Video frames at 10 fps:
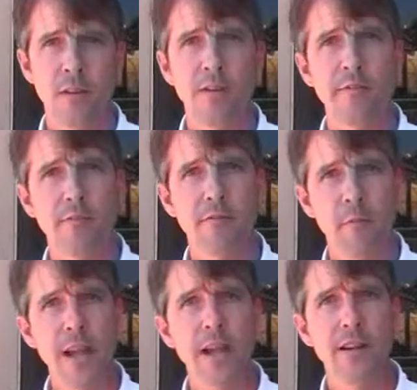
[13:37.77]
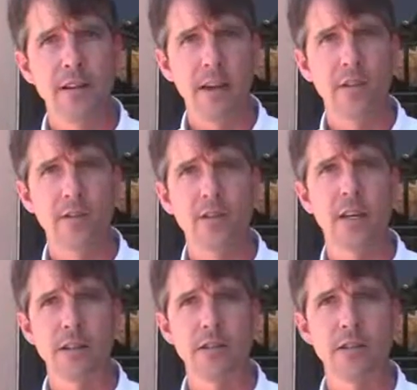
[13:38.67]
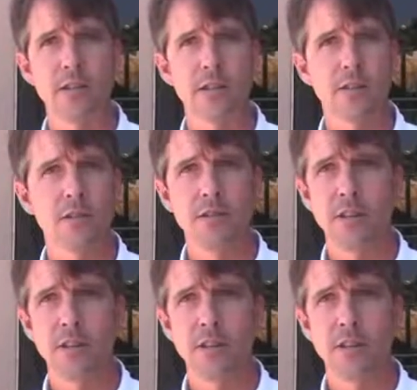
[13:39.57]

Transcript: They've remained there since.